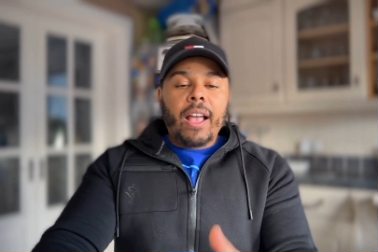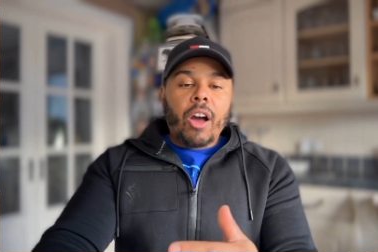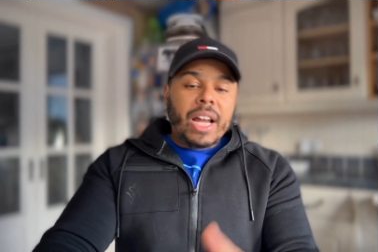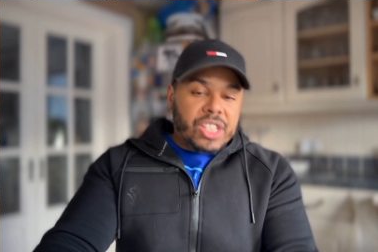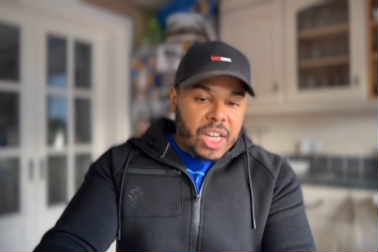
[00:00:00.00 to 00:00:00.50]
Go
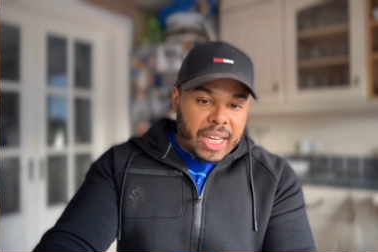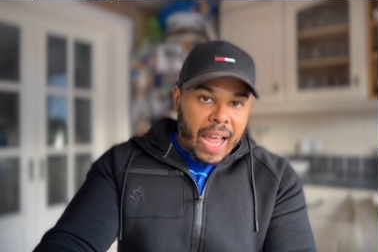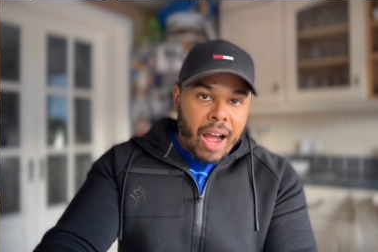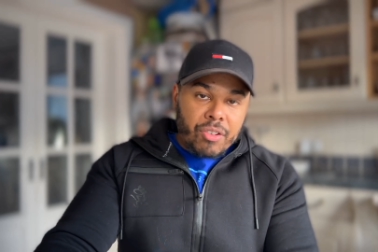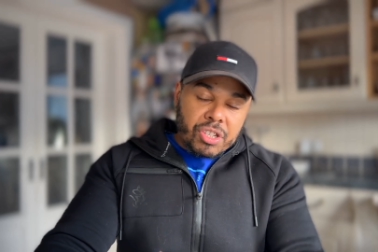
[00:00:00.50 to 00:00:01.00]
and check it
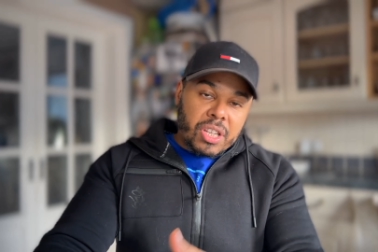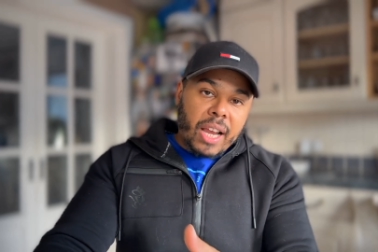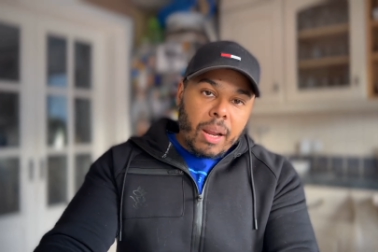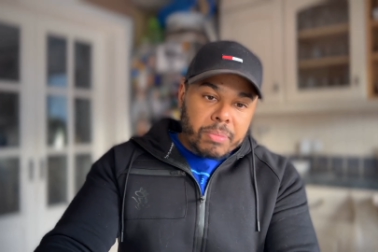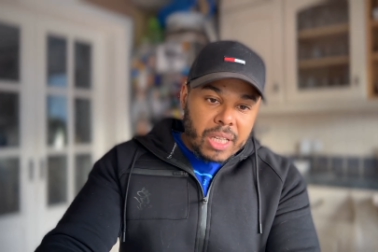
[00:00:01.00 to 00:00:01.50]
out.
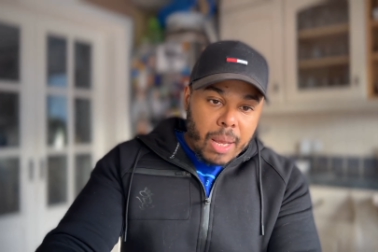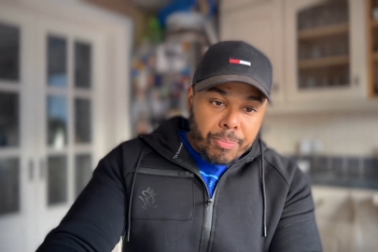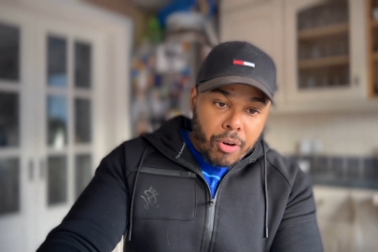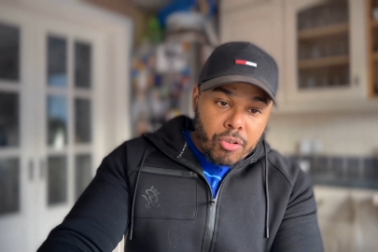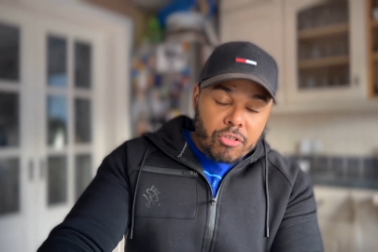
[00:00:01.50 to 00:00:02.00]
Sign up to their
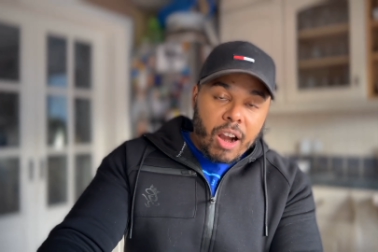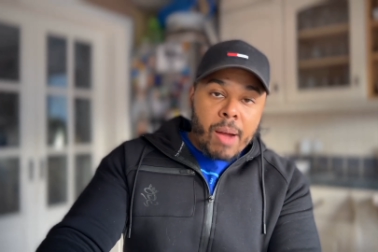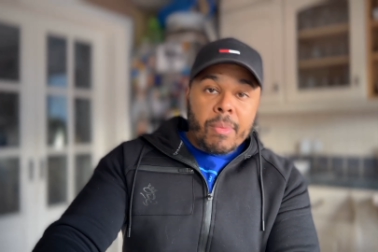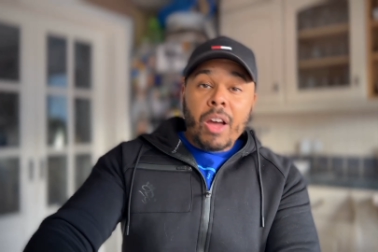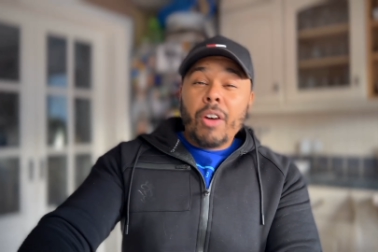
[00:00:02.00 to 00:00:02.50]
program.